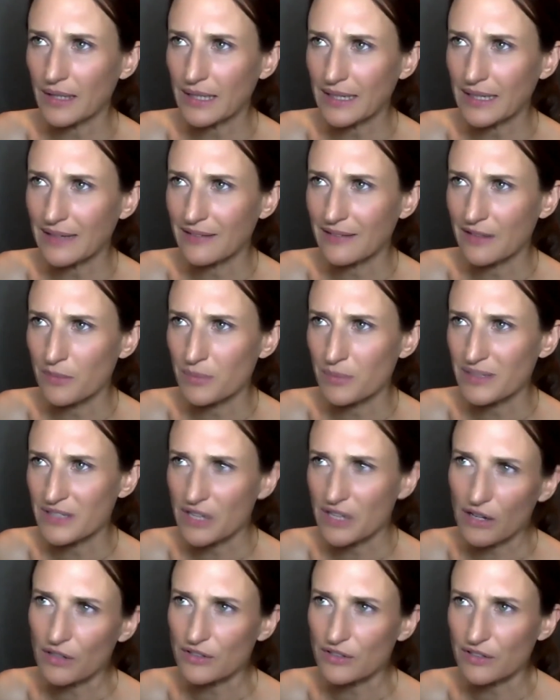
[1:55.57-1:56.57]
is the
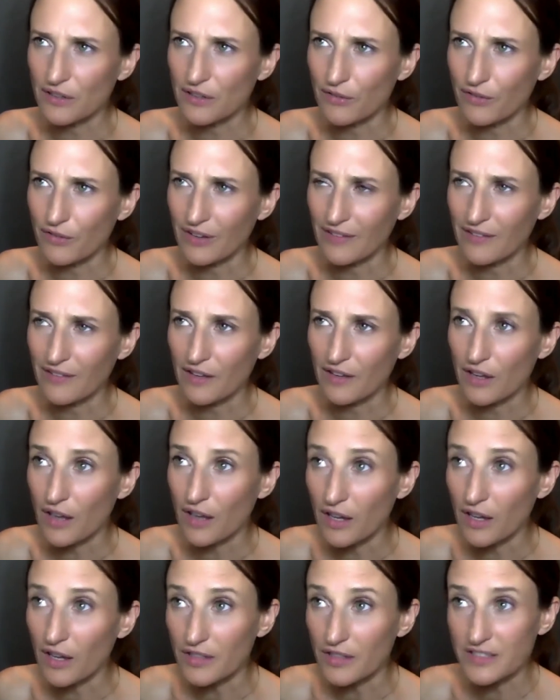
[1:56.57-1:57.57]
result of his
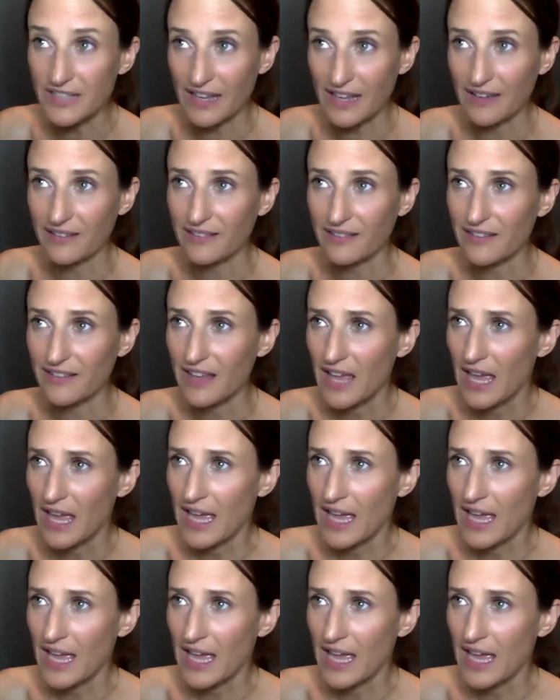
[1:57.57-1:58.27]
context,